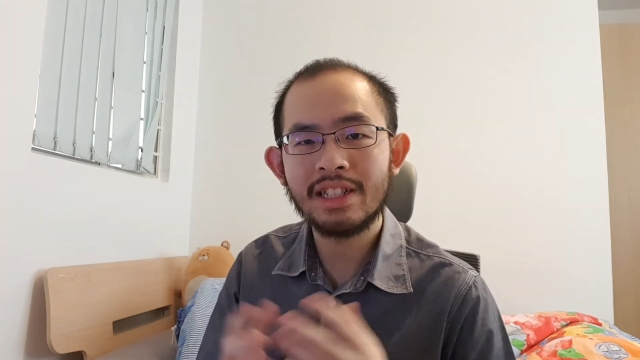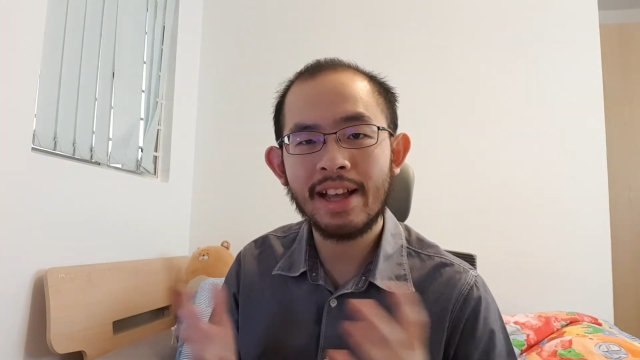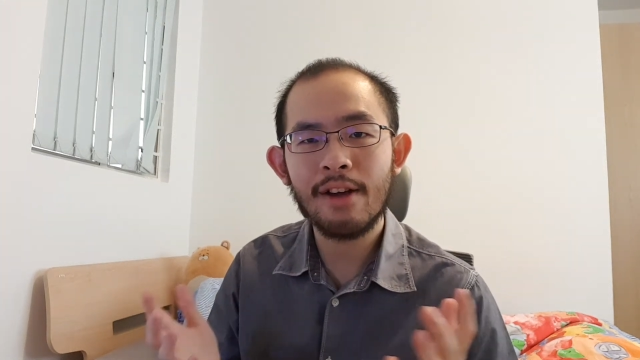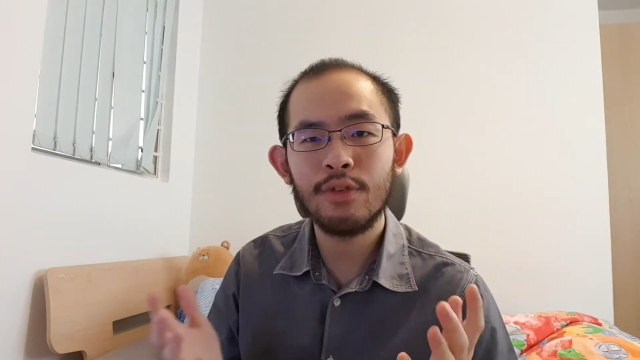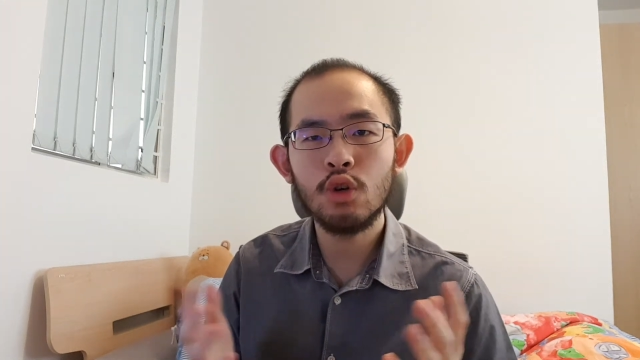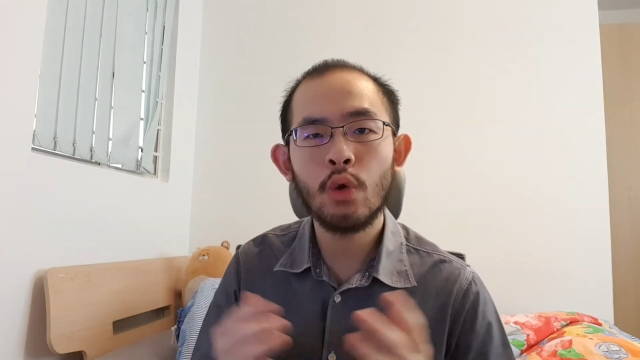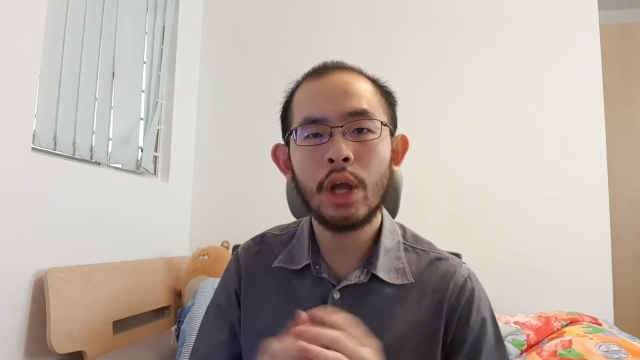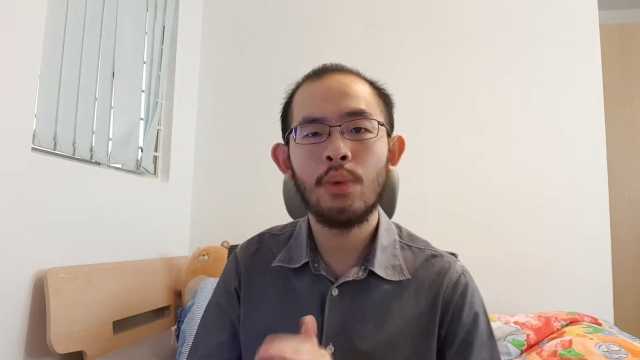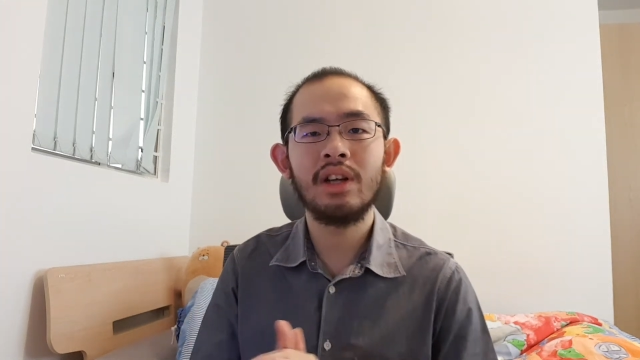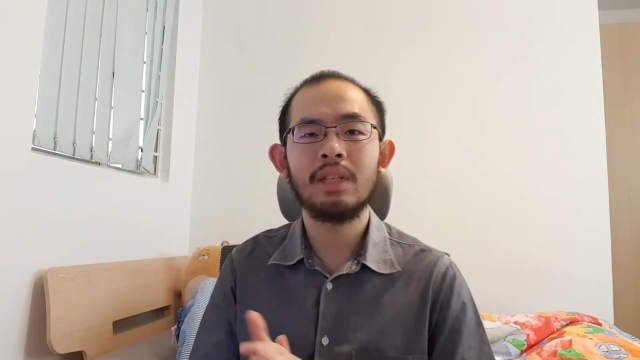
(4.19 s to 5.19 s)
to say a few
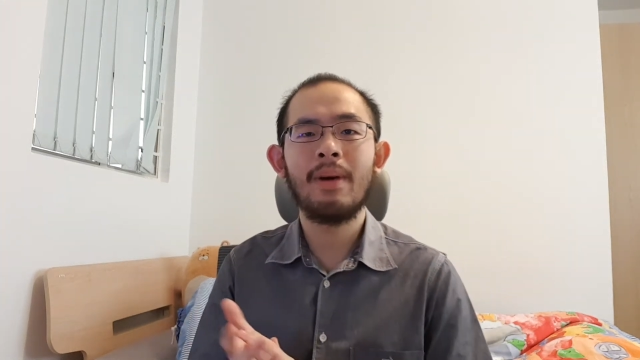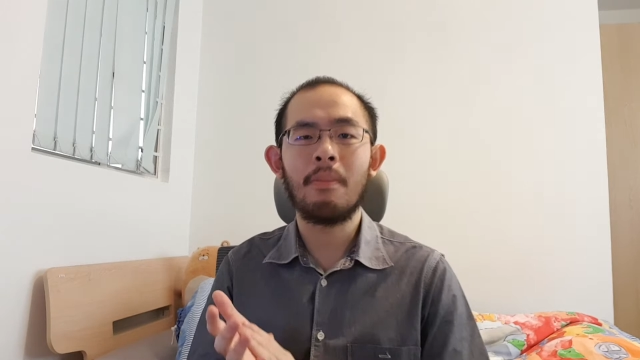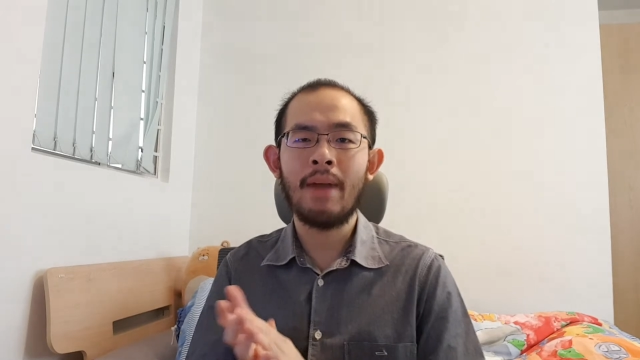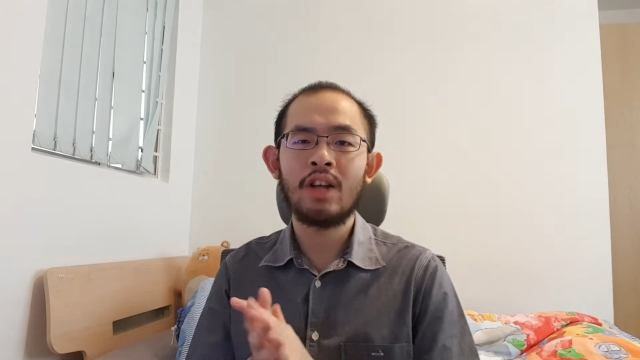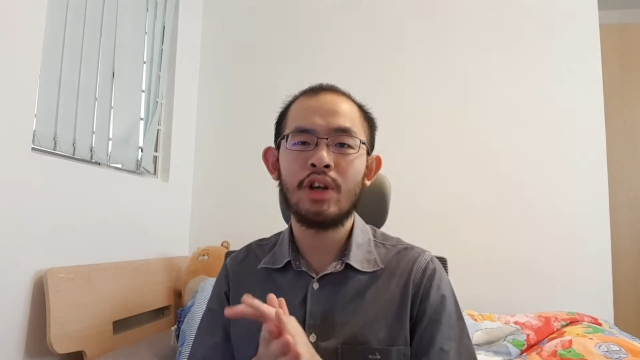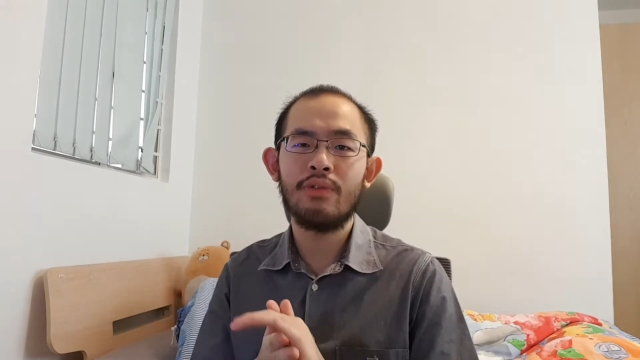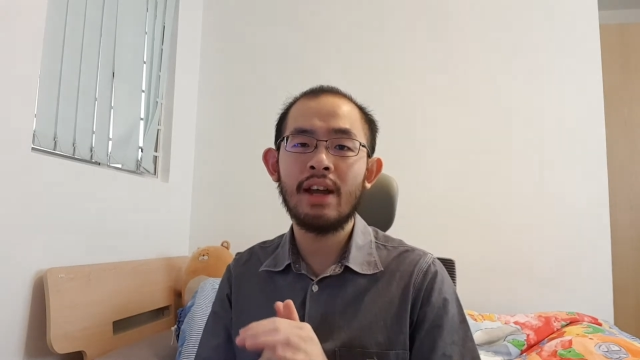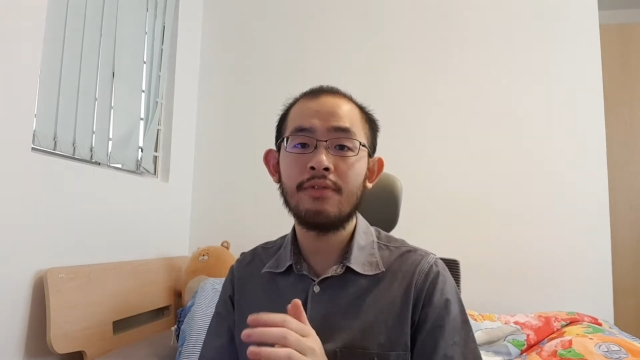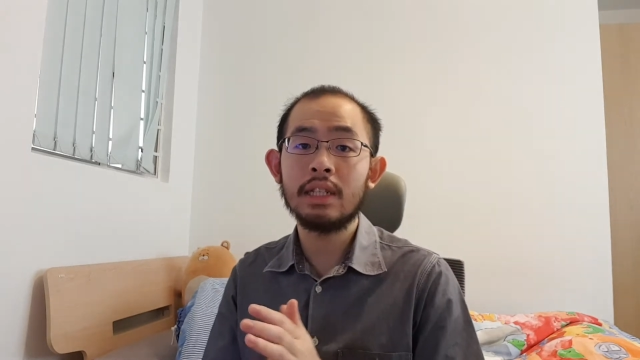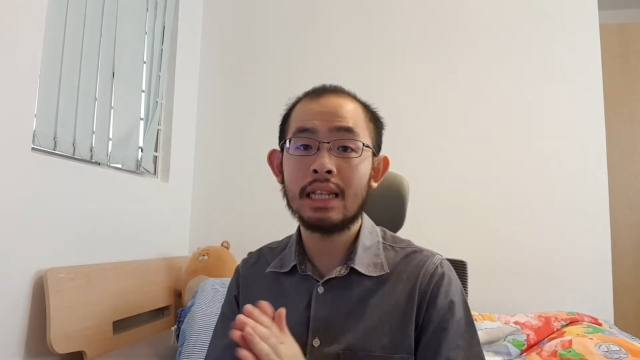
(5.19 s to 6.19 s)
quick words about Patrick
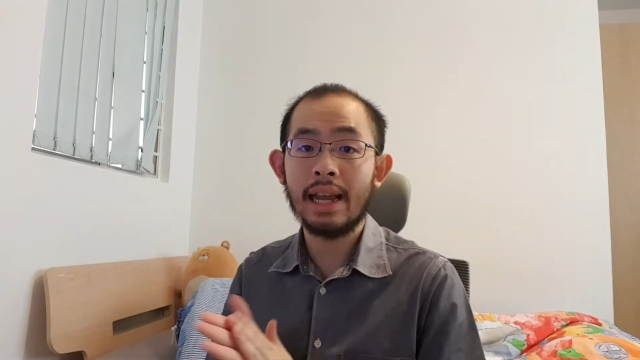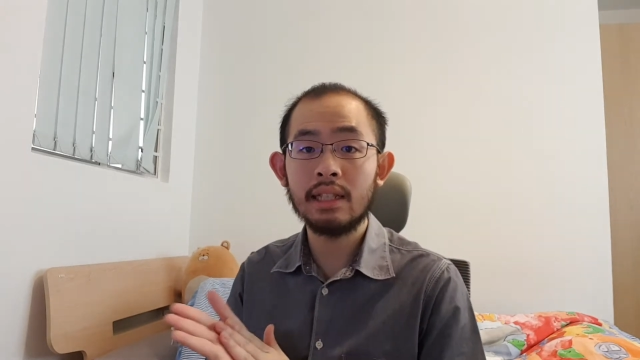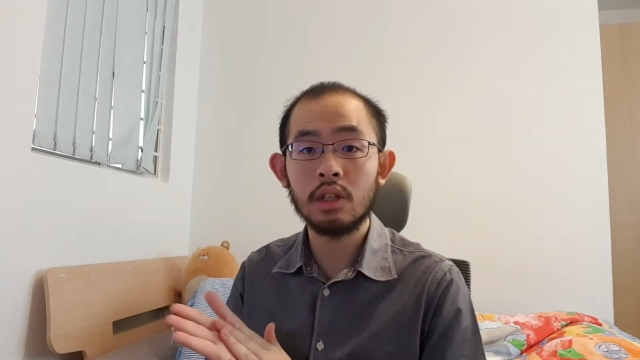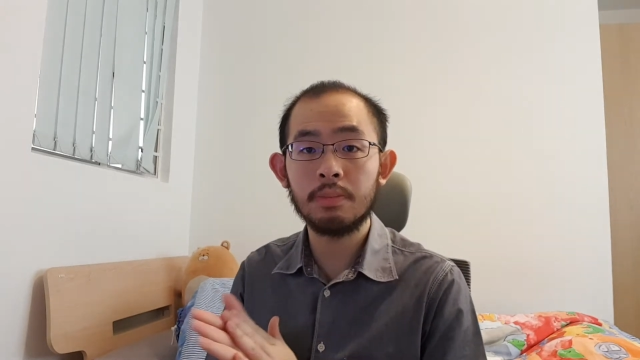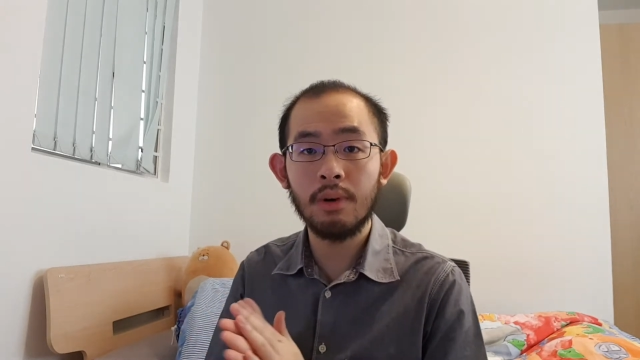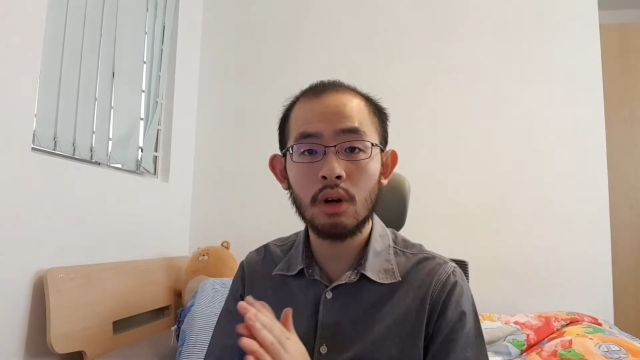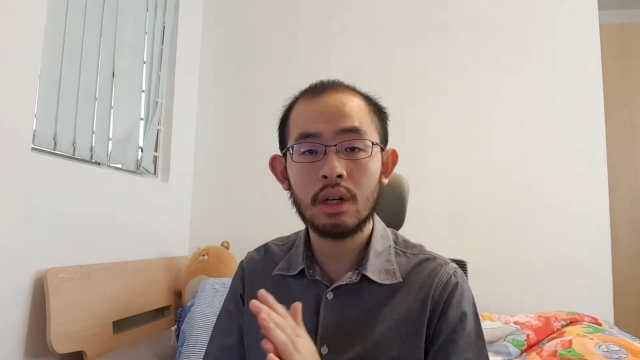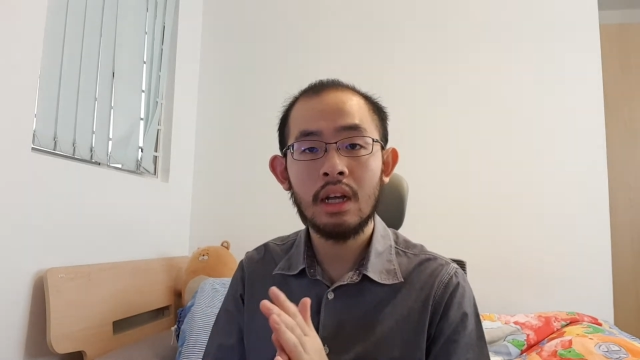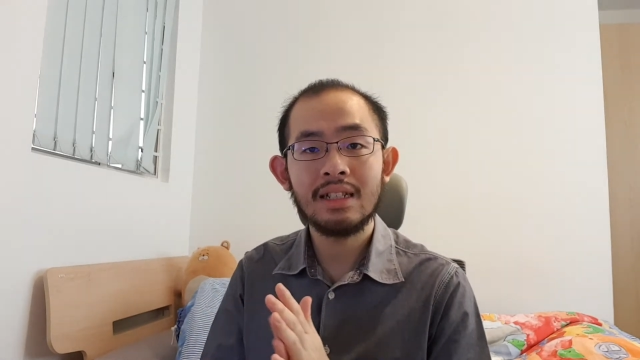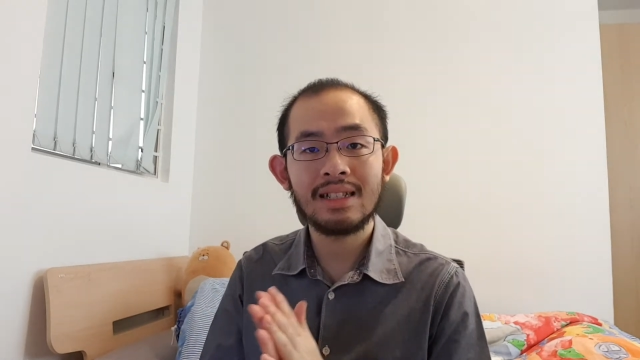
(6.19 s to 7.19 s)
Radford's latest
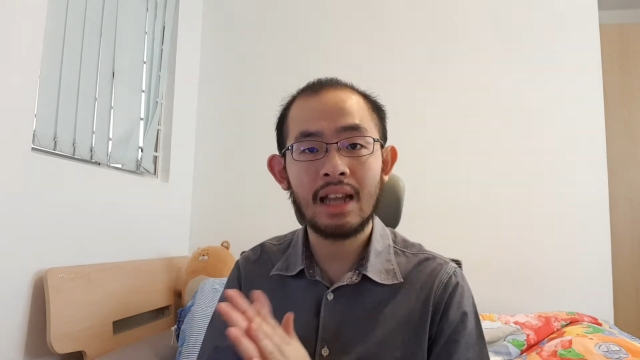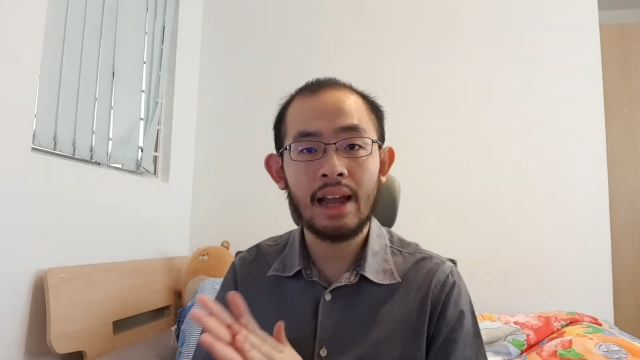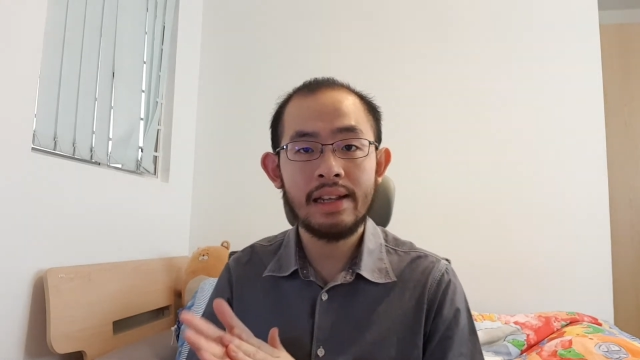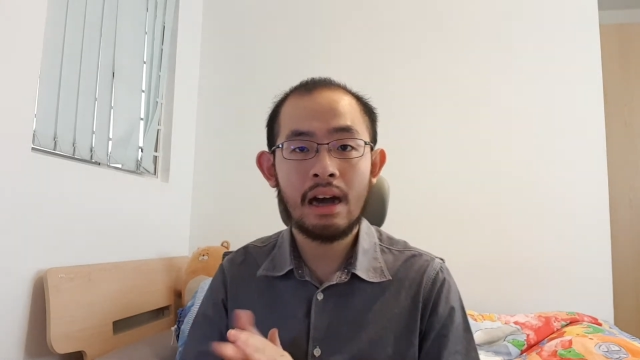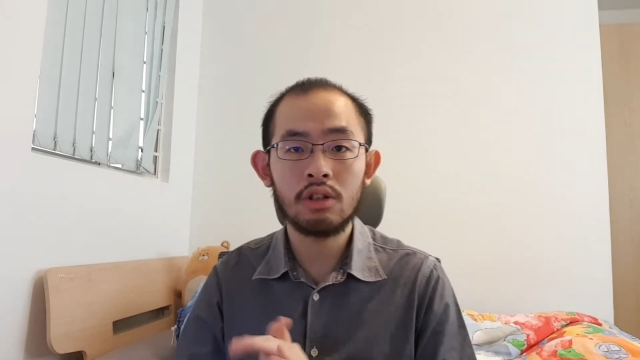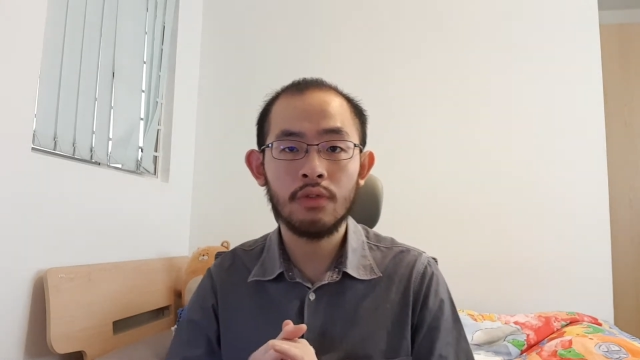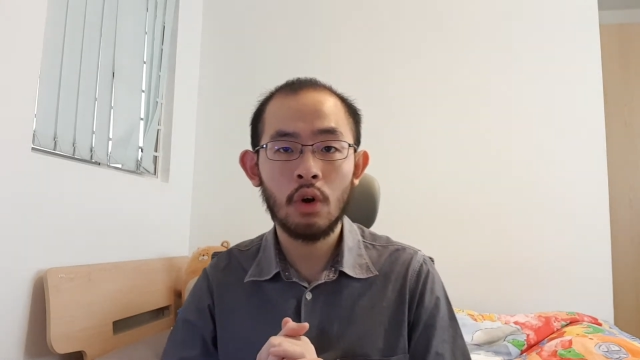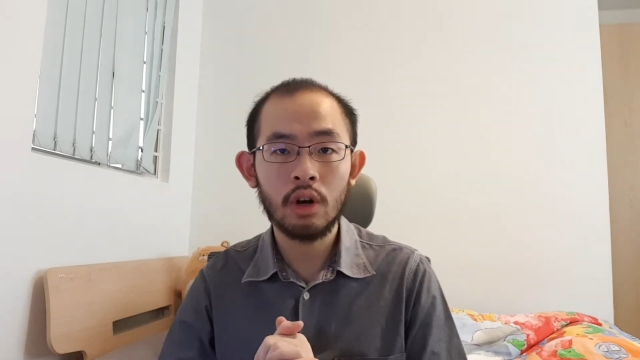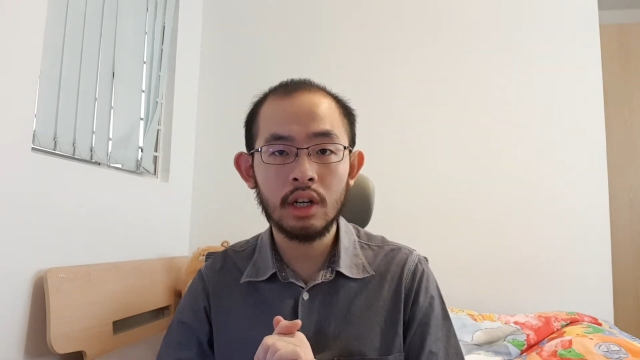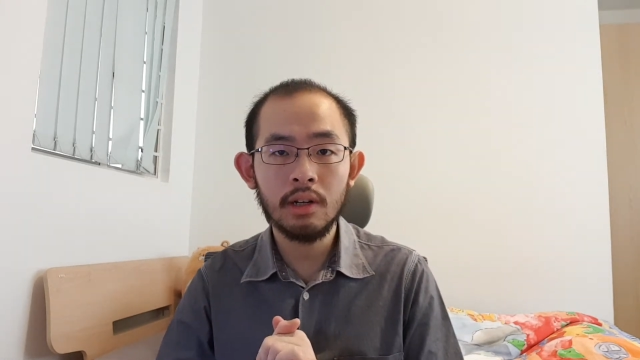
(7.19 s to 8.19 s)
book, Sleightly Out of
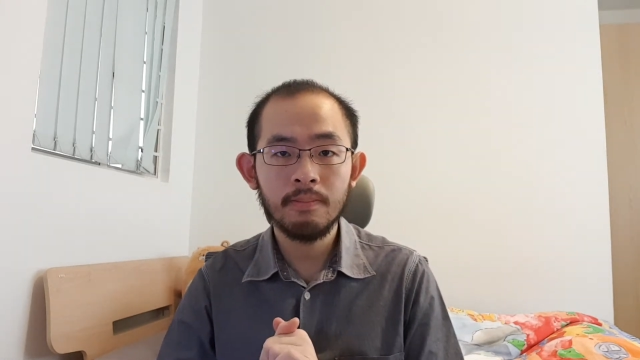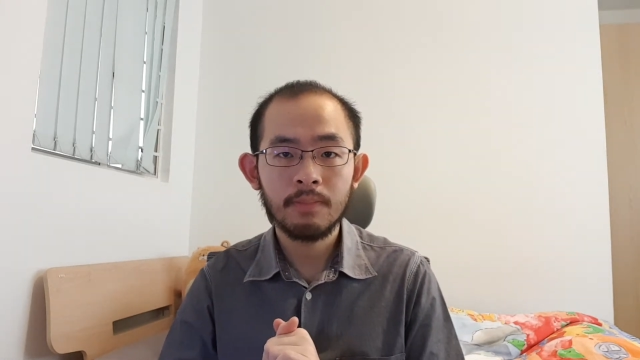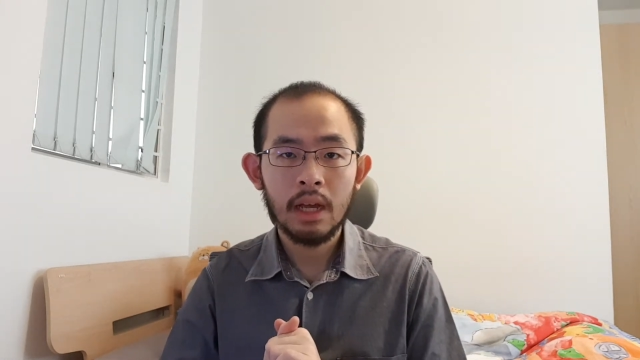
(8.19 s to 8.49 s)
Order.